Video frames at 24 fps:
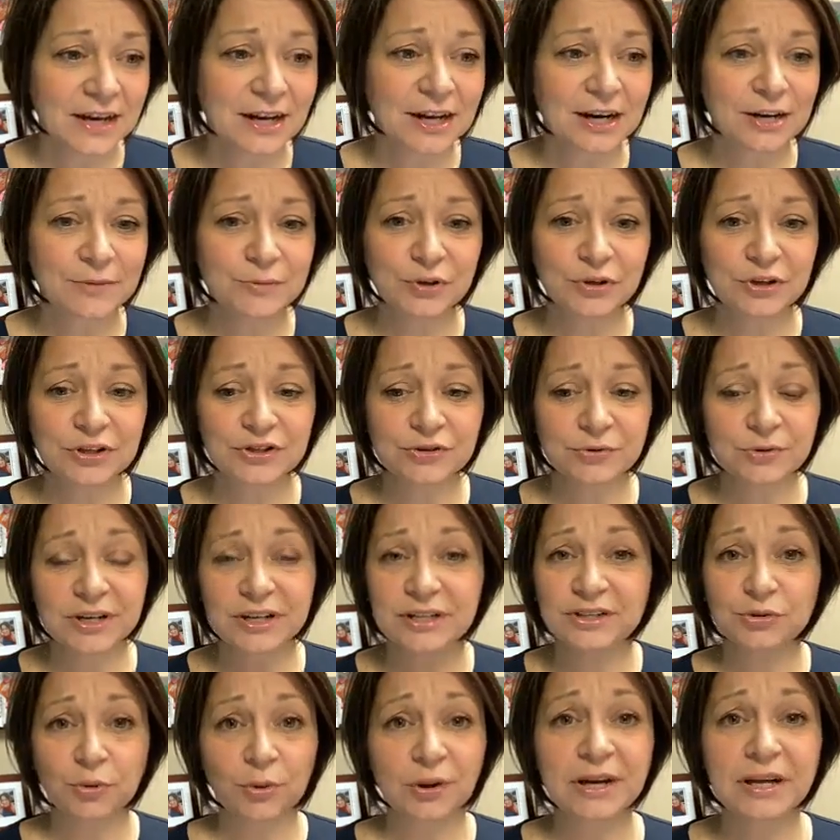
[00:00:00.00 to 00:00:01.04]
Um, you can do
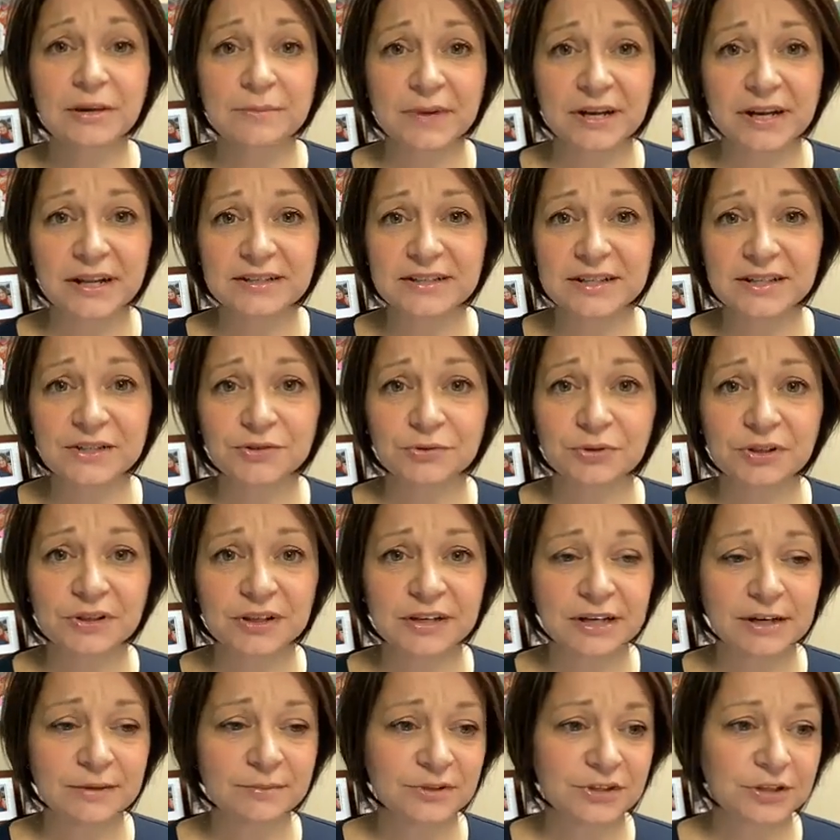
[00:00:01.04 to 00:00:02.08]
it in 20 minutes. It's
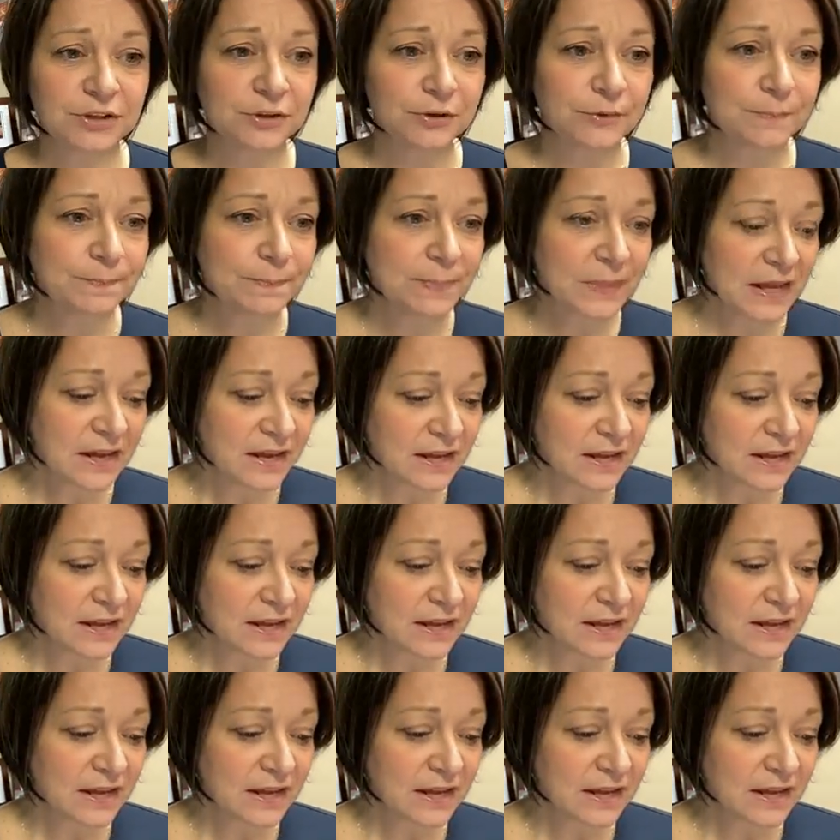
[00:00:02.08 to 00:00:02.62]
really up to you.